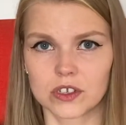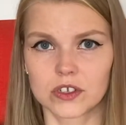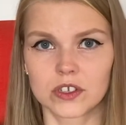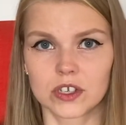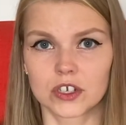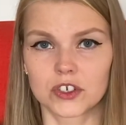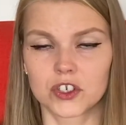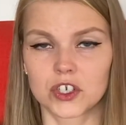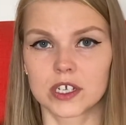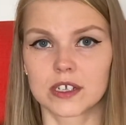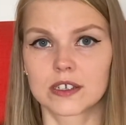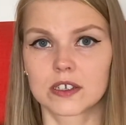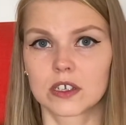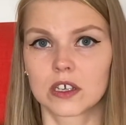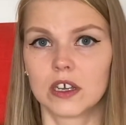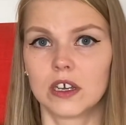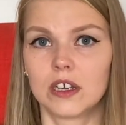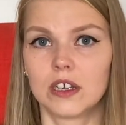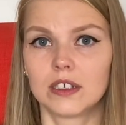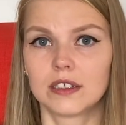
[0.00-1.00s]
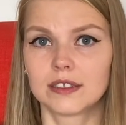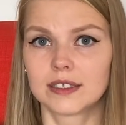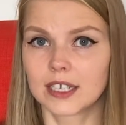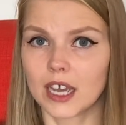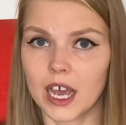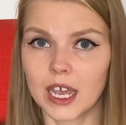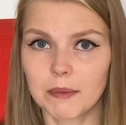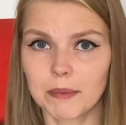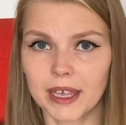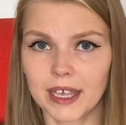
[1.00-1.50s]
such as
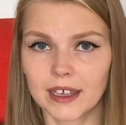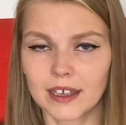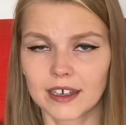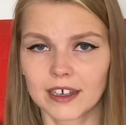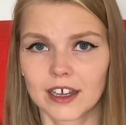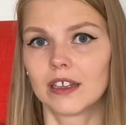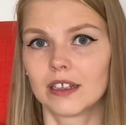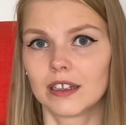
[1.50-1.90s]
timing,